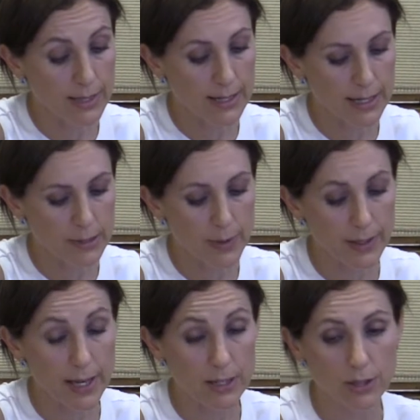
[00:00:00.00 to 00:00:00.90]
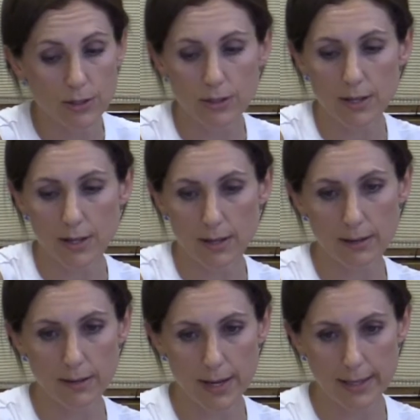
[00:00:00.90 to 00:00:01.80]
median expectations
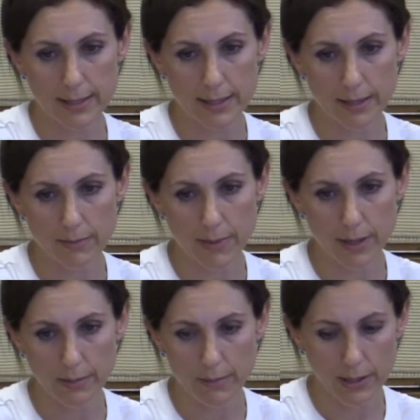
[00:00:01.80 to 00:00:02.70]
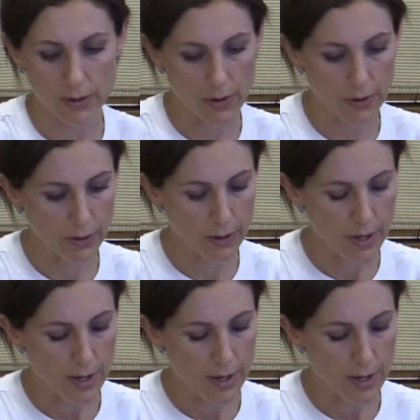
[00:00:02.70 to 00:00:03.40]
later in my talk.